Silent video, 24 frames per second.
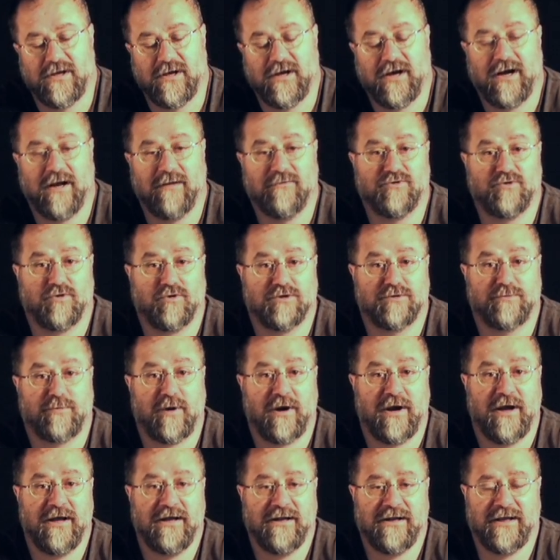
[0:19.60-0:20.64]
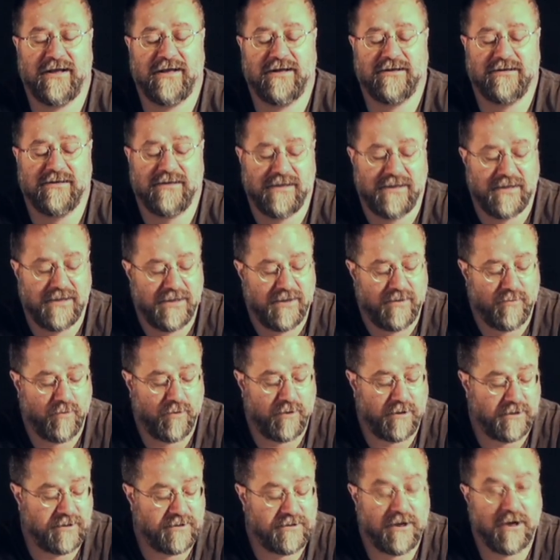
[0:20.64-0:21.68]
Hi, I'm George Pratt, and
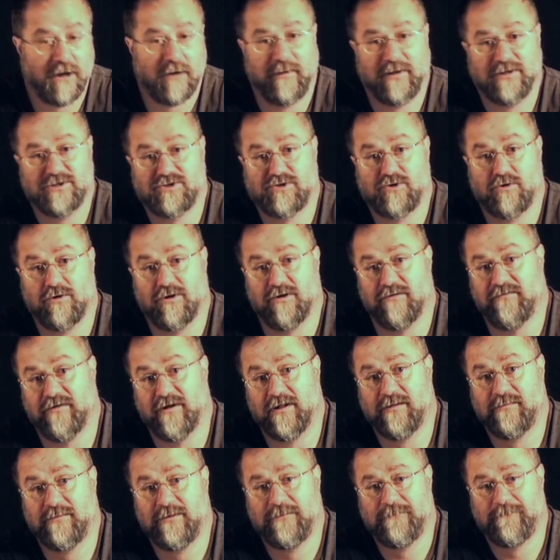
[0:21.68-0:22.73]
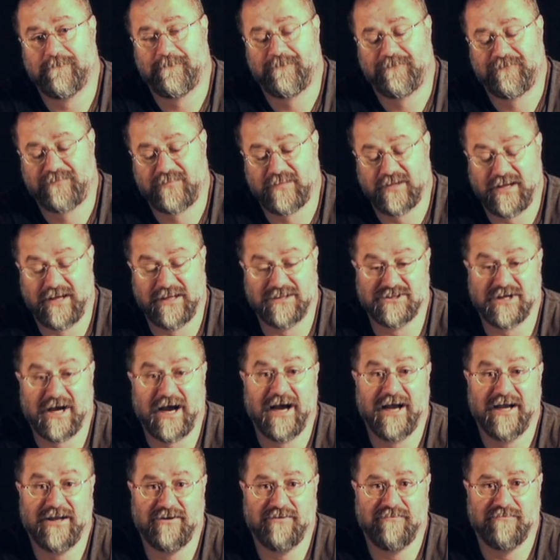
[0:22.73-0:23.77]
wanted to talk about story development as
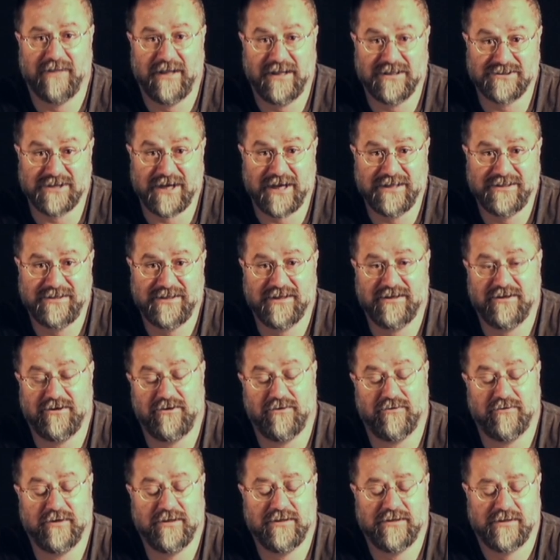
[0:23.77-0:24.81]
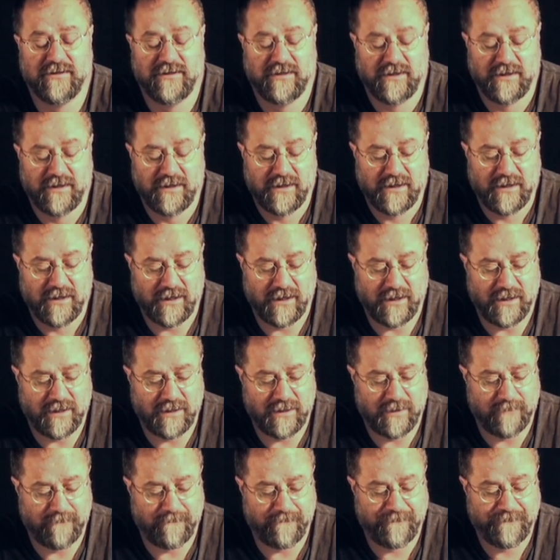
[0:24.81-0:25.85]
I tend to do it.
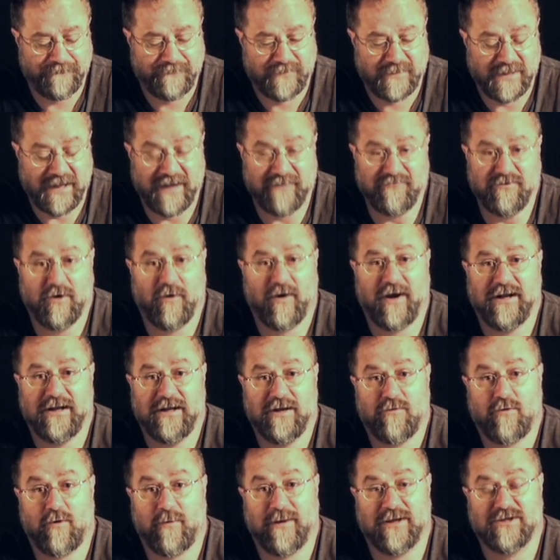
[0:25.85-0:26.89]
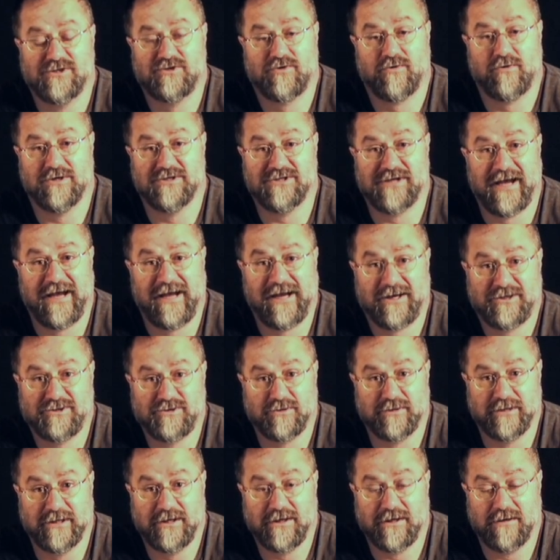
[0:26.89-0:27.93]
I have no idea where my stories
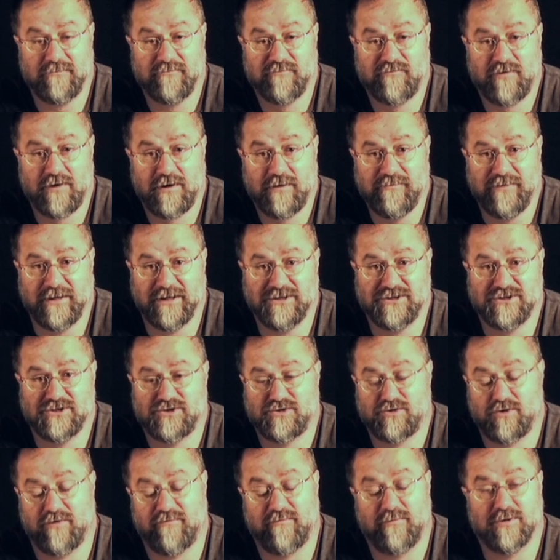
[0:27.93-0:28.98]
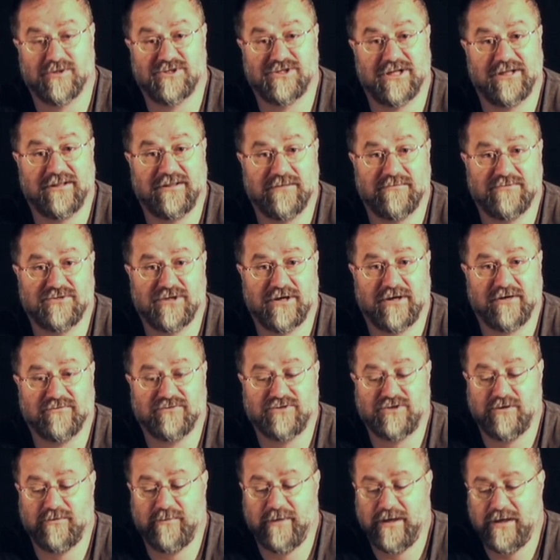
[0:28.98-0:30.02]
actually come from. They just sort of present themselves
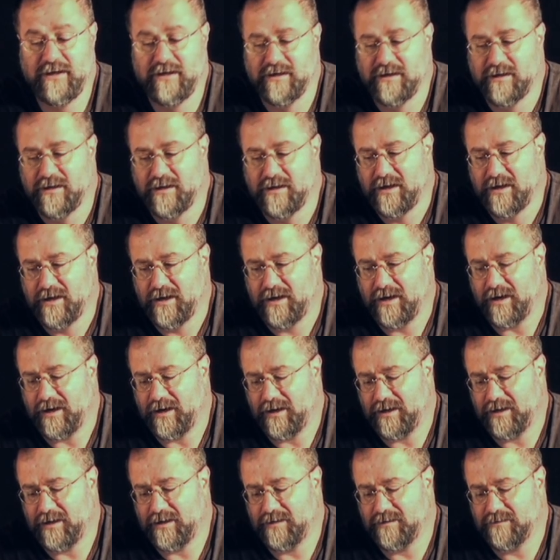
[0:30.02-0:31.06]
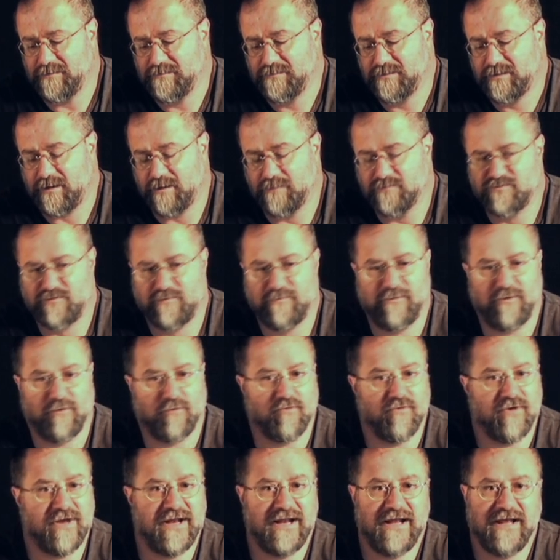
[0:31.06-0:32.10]
to me. Comes from the
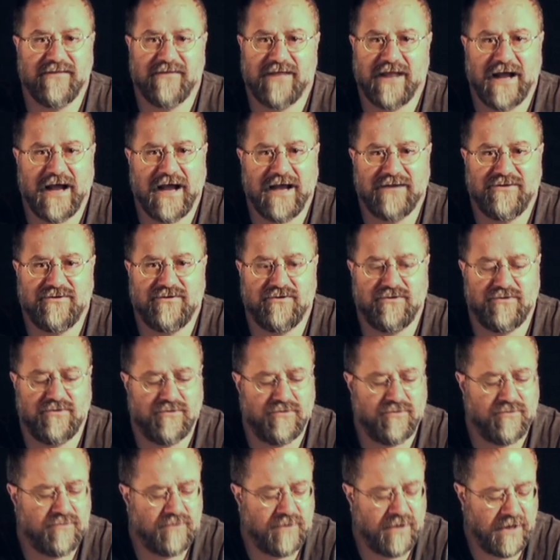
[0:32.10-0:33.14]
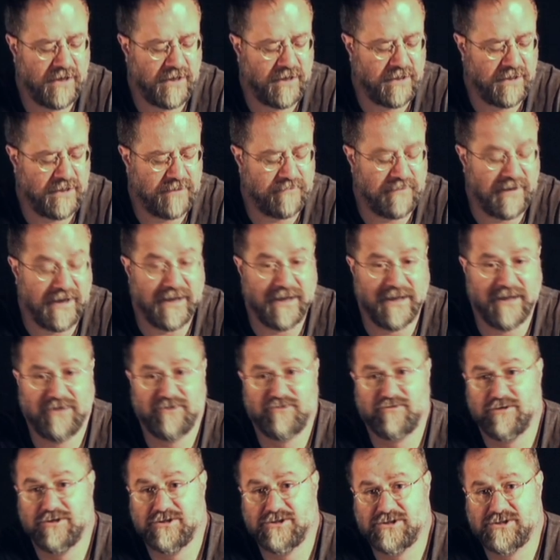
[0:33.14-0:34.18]
reading that I do, my
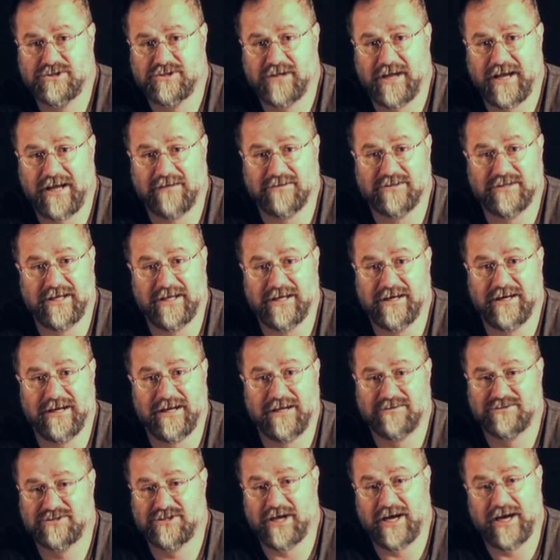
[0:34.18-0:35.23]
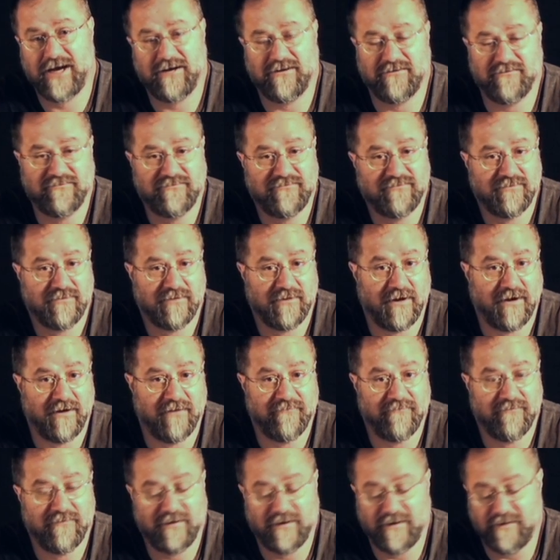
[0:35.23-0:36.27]
interests out in and outside of
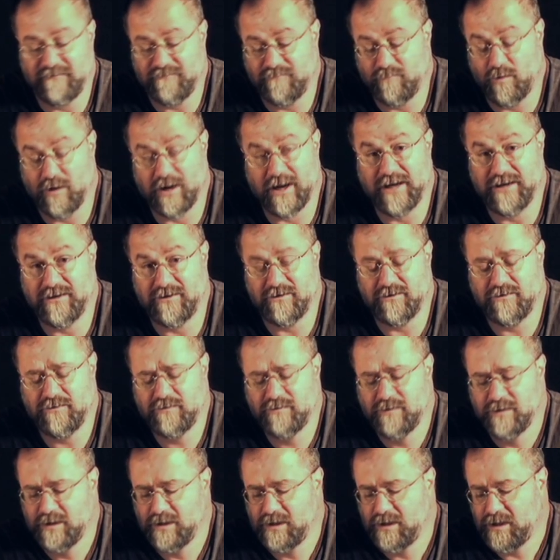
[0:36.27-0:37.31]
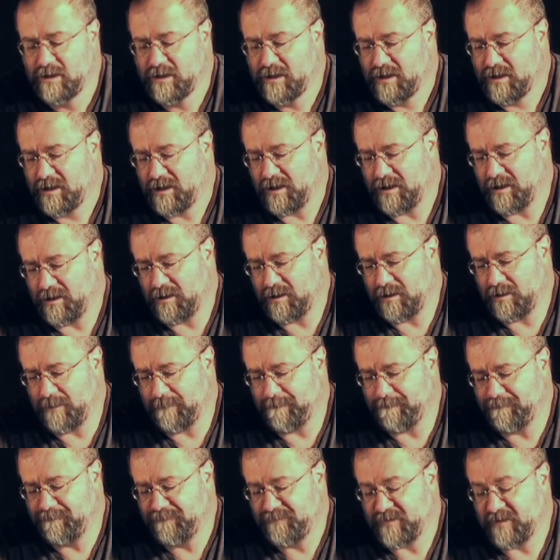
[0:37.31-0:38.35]
what I do.
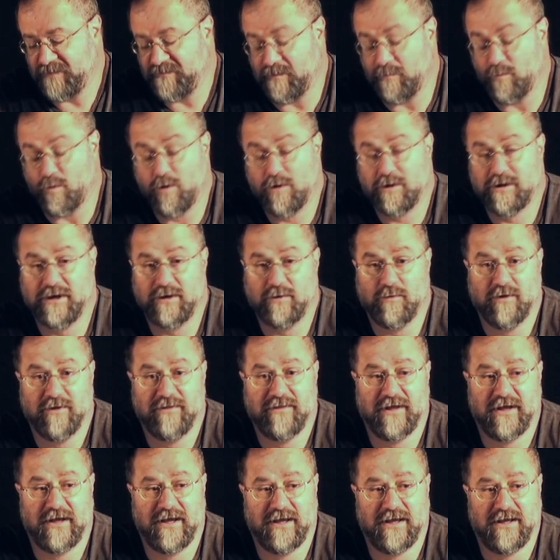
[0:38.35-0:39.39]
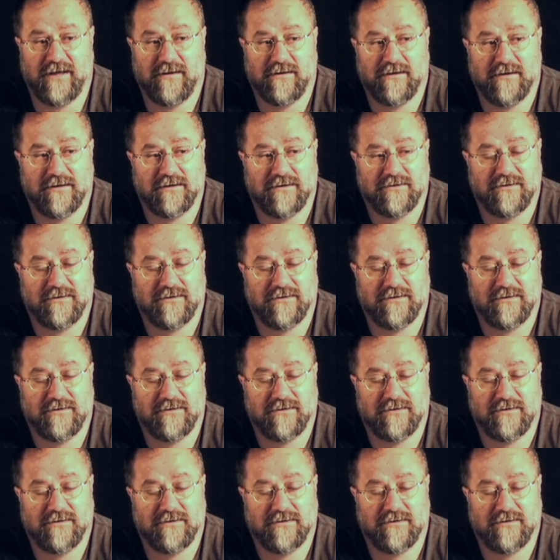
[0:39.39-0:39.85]
If I'm working with an